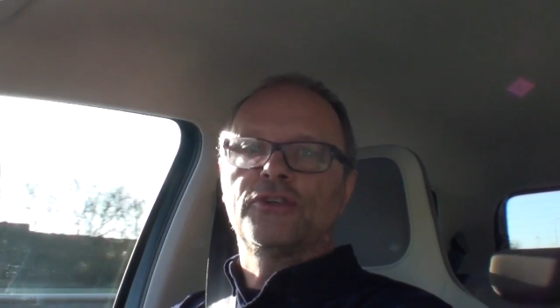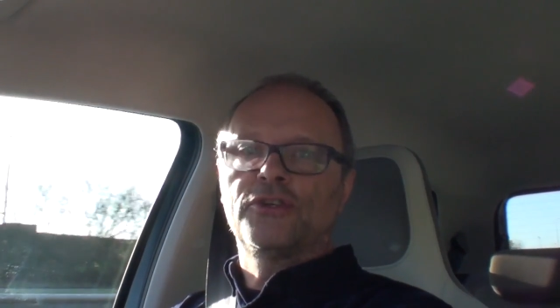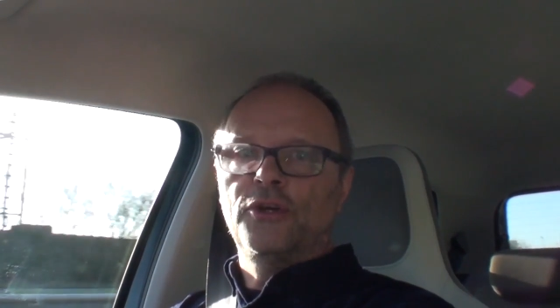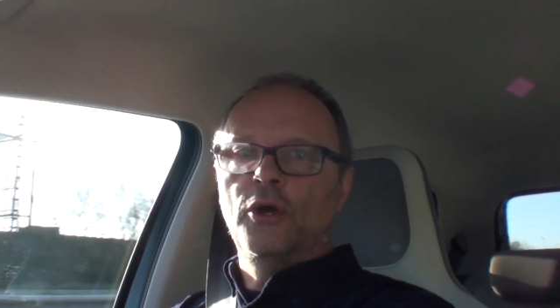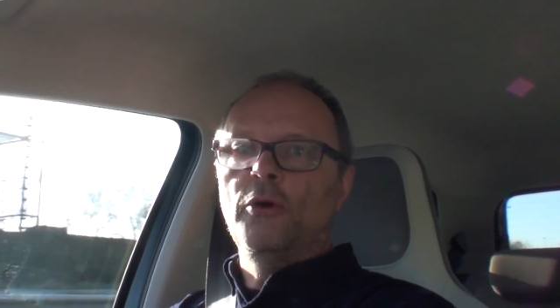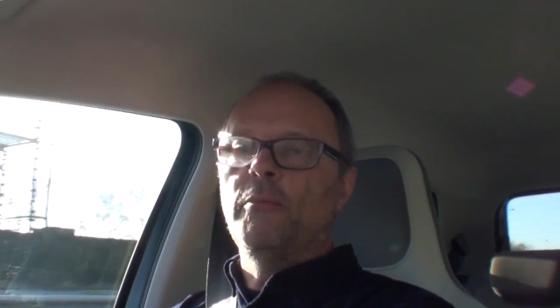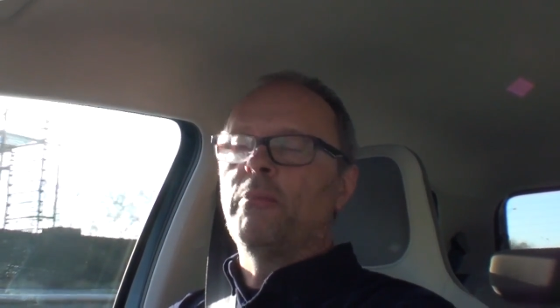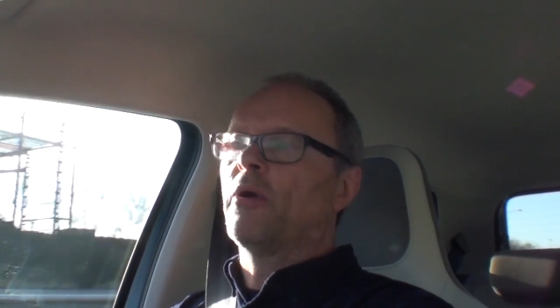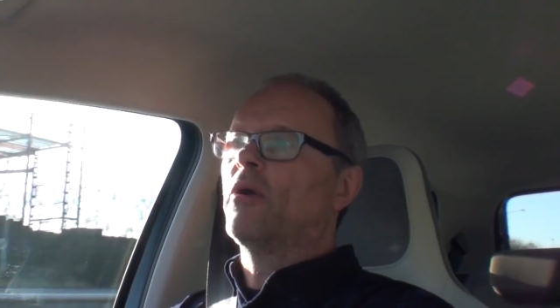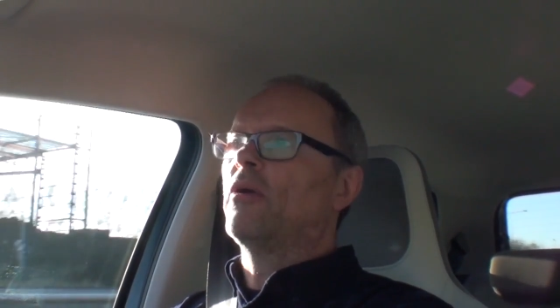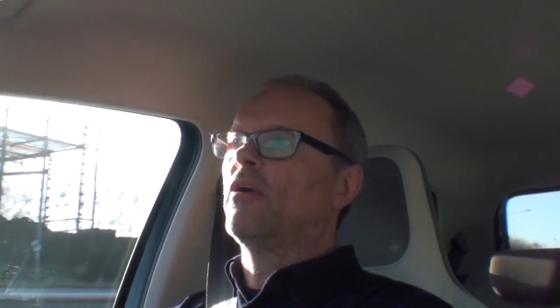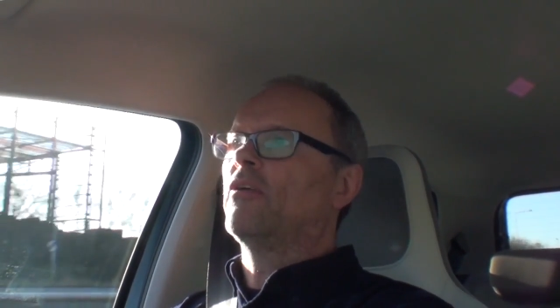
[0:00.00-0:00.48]

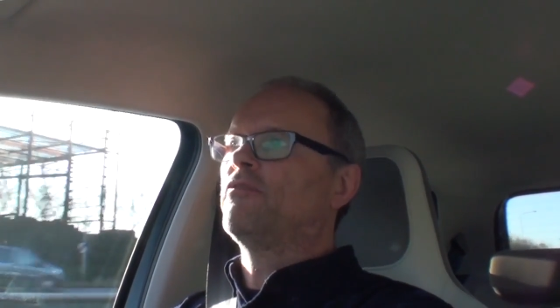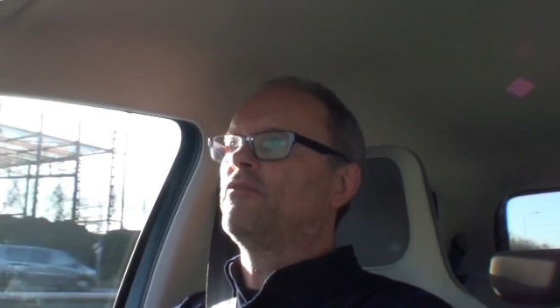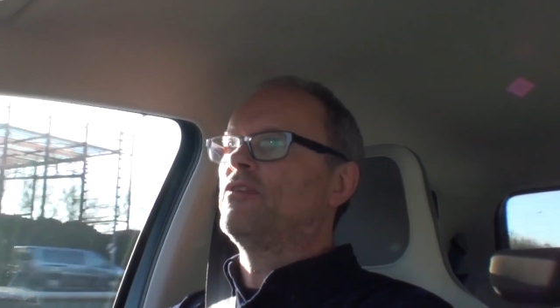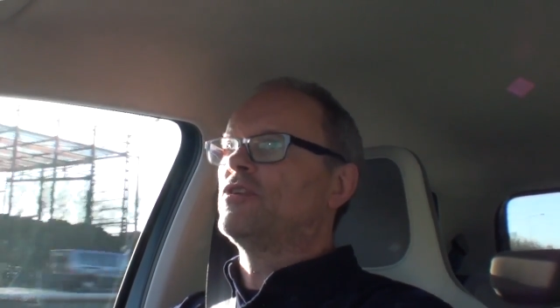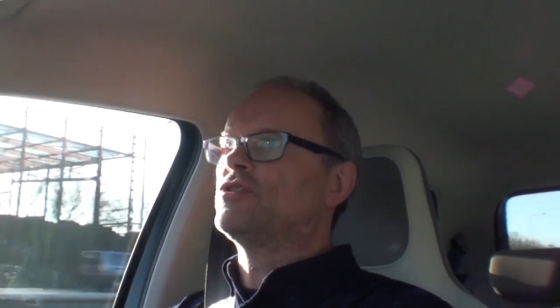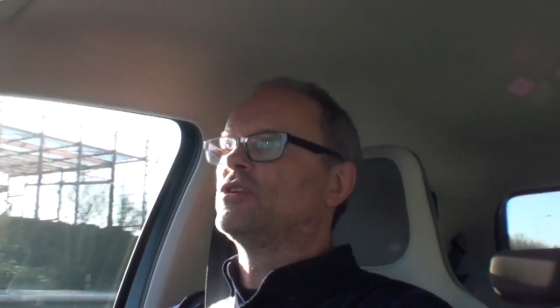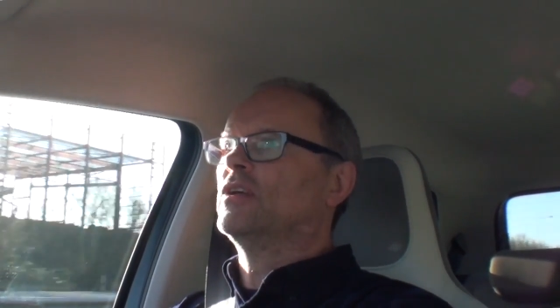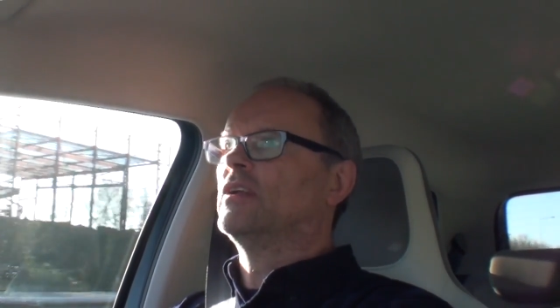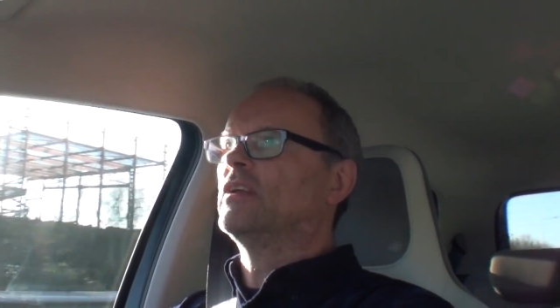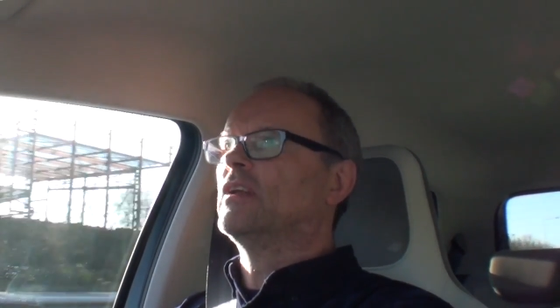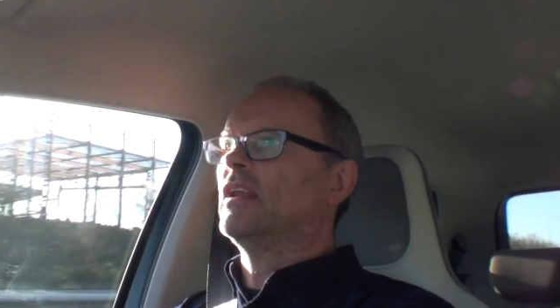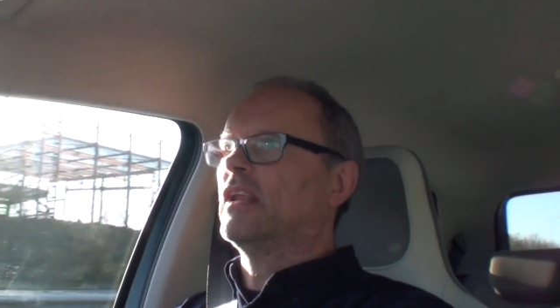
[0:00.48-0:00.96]
super
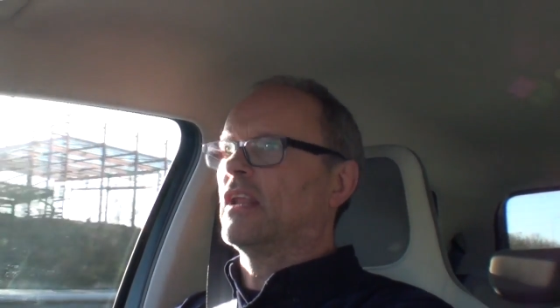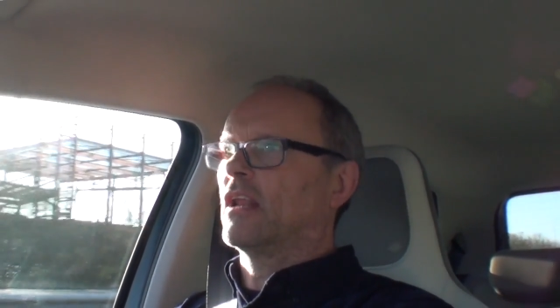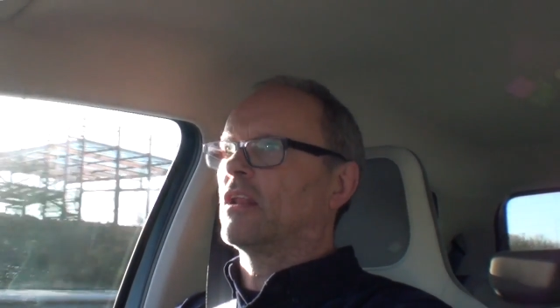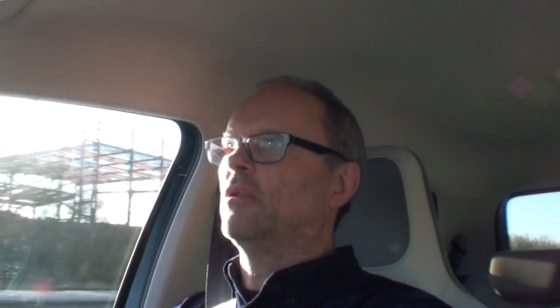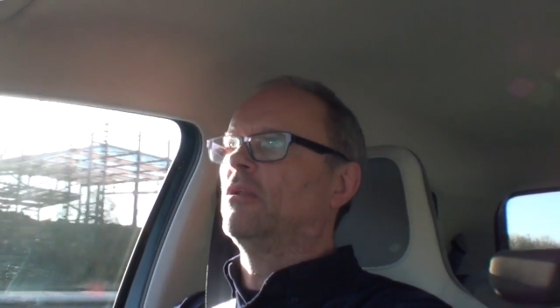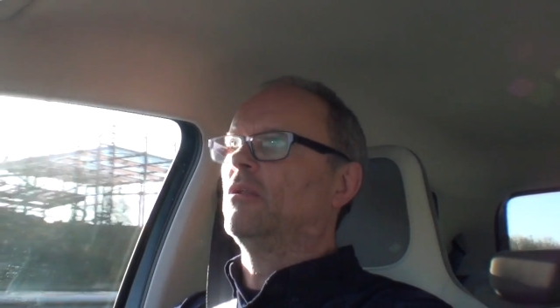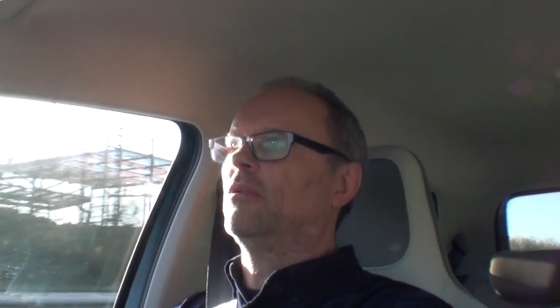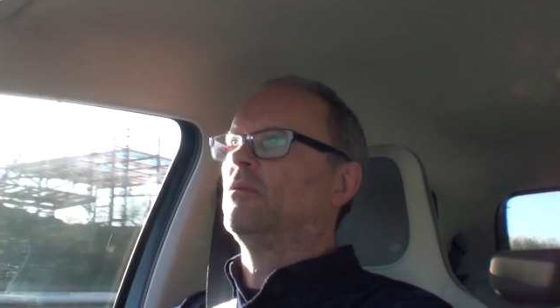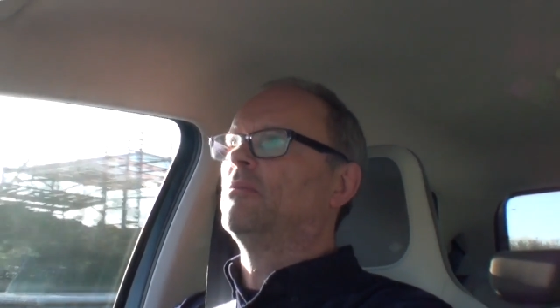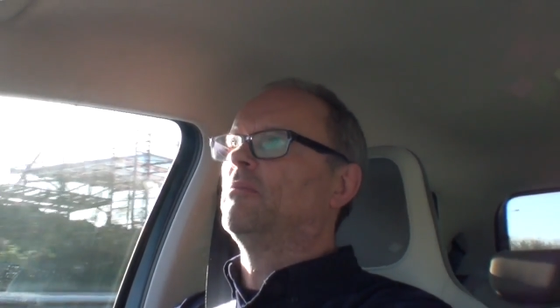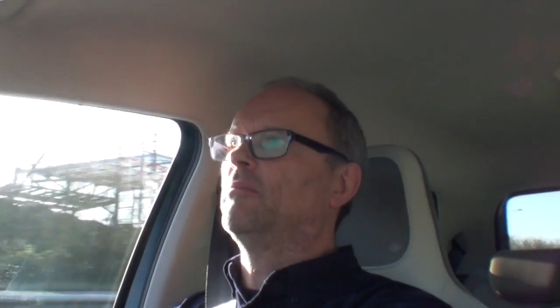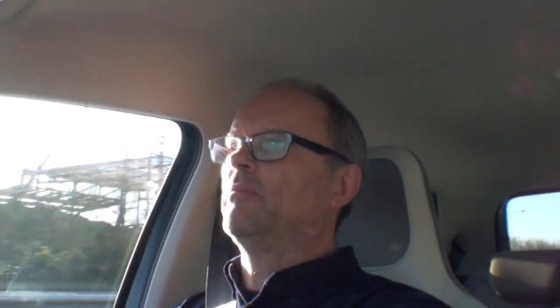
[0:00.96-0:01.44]
efficient
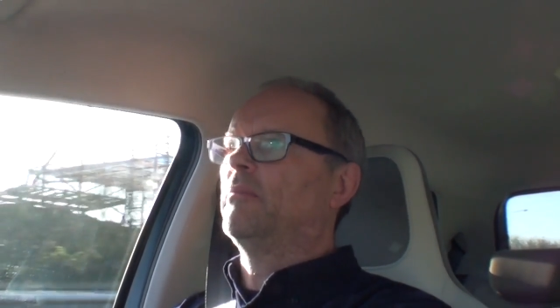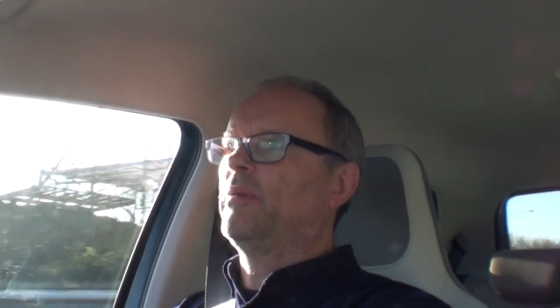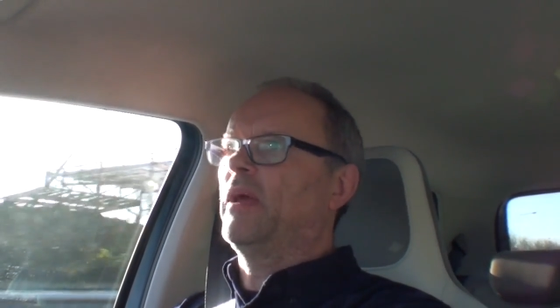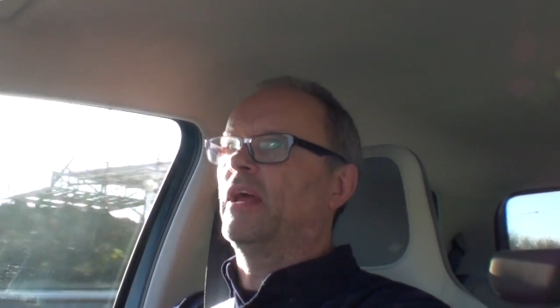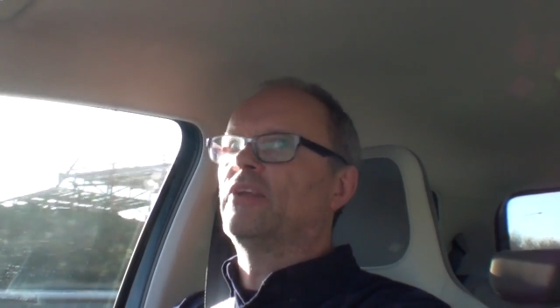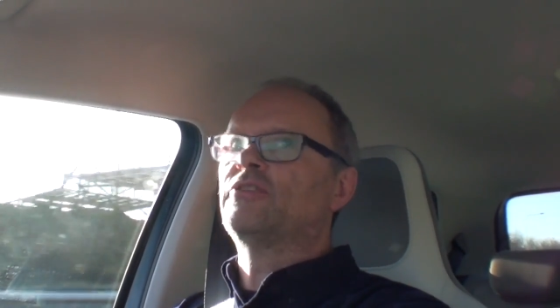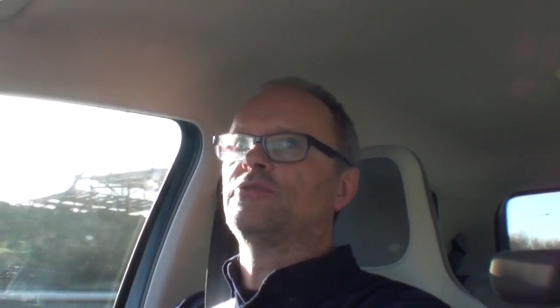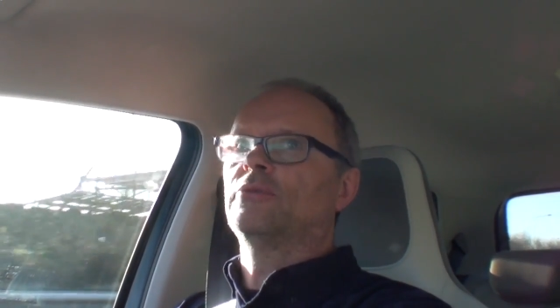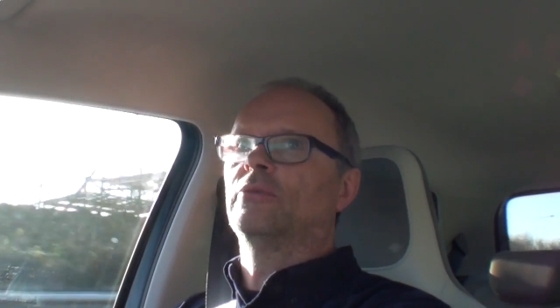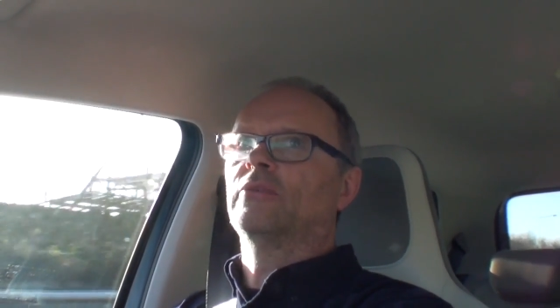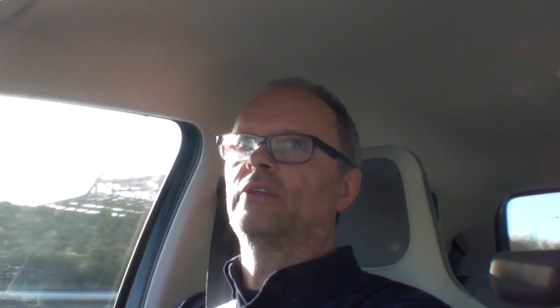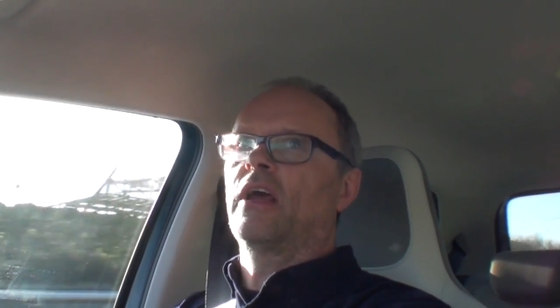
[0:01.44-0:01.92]
little
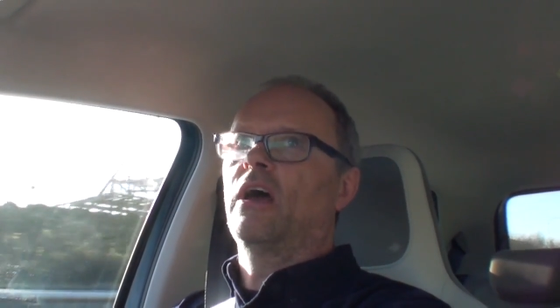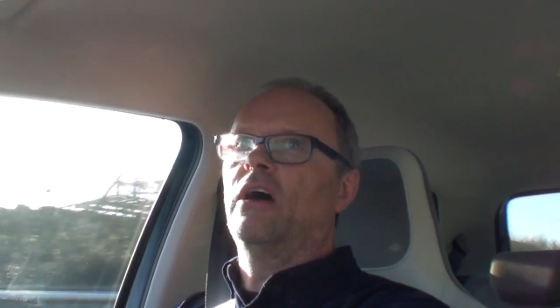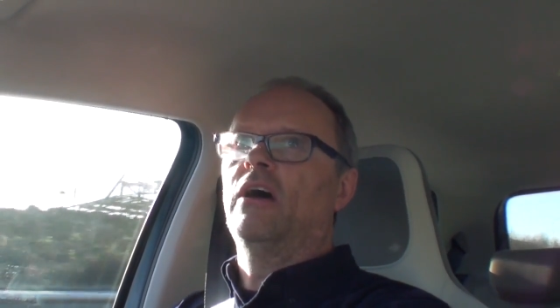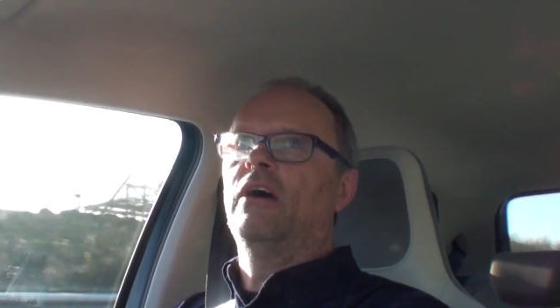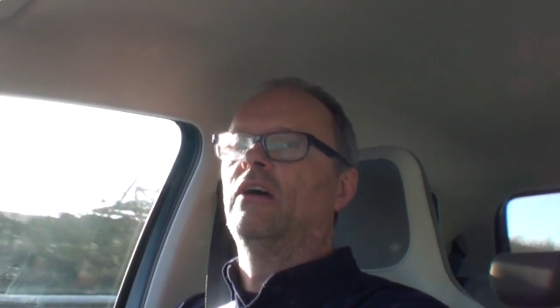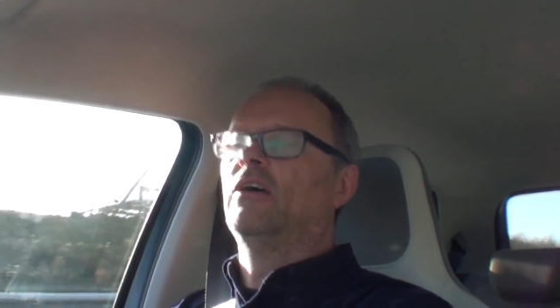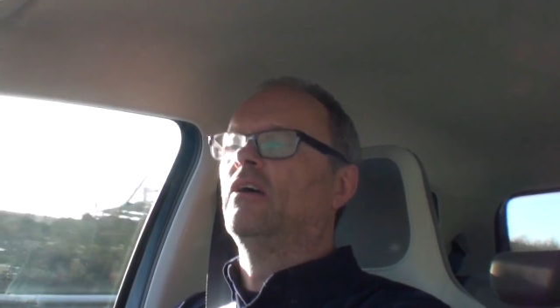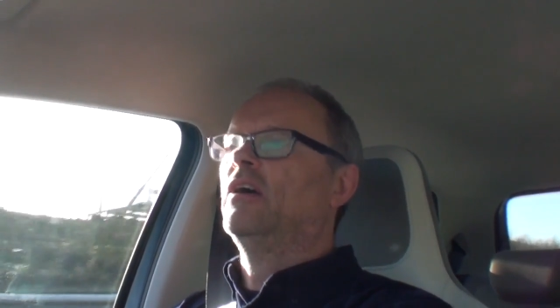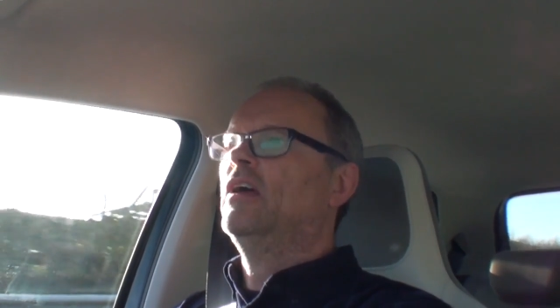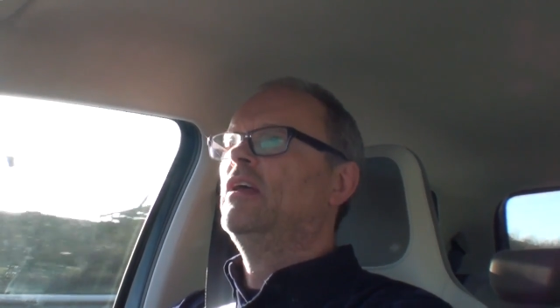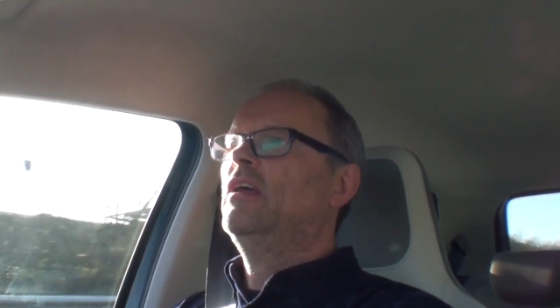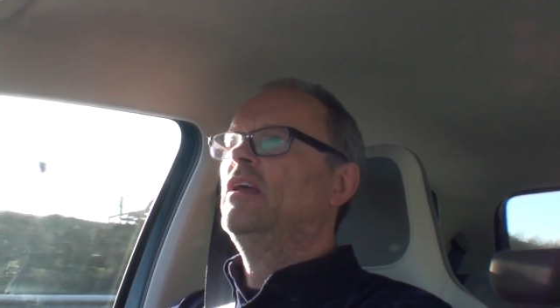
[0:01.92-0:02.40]
petrol
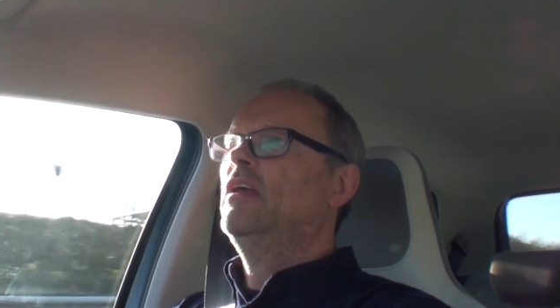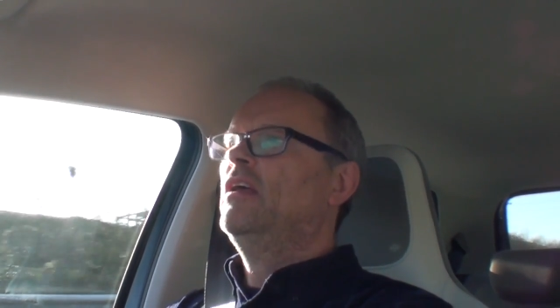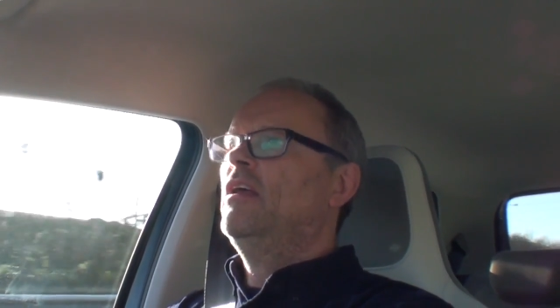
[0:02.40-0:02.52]
car